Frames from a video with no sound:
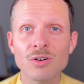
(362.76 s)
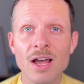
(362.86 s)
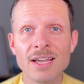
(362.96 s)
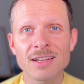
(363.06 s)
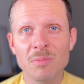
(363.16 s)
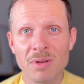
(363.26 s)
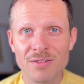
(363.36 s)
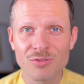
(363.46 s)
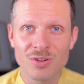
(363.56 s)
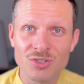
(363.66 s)
I can
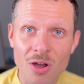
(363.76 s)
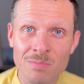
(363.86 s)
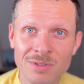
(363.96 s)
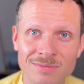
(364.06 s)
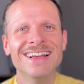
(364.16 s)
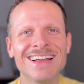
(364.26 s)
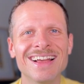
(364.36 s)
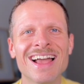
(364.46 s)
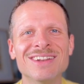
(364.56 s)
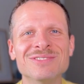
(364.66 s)
apply for a job.
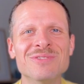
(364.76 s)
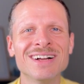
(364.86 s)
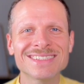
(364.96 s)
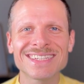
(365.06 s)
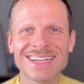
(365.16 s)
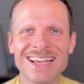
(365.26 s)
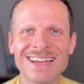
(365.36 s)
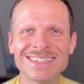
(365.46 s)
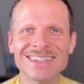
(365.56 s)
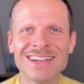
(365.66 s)
And once
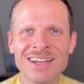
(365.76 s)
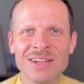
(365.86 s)
again,